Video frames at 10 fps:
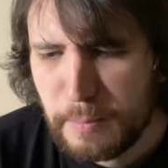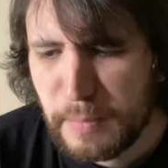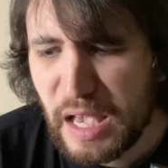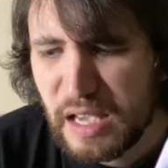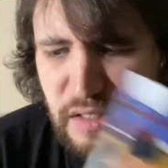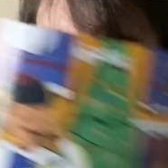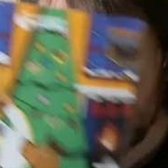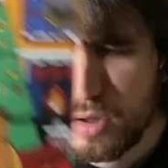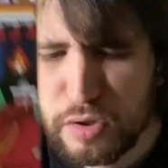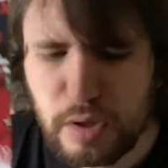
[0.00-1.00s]
magazine
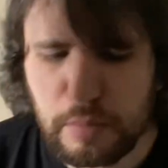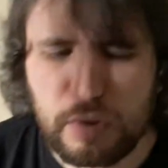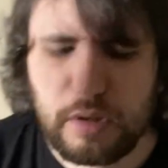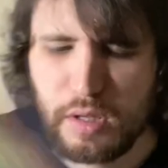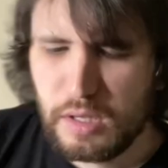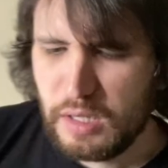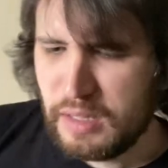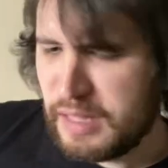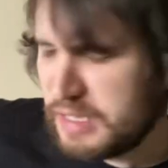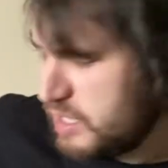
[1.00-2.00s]
that you get, but
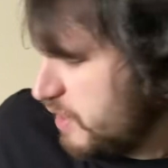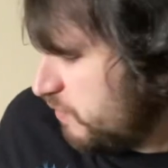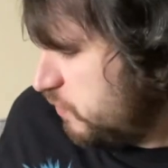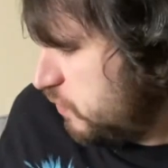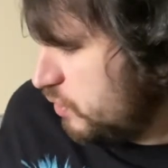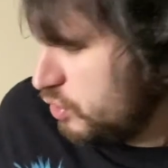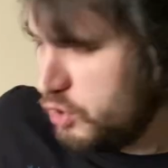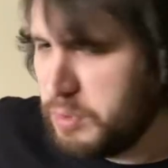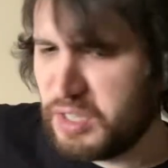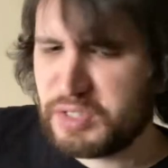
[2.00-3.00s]
that's kind of to
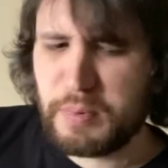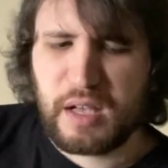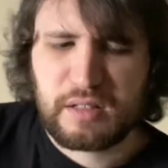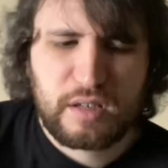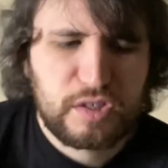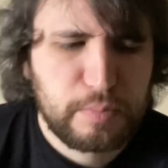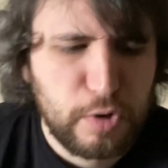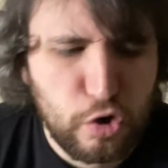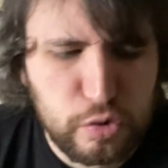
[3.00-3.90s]
be expected, I suppose.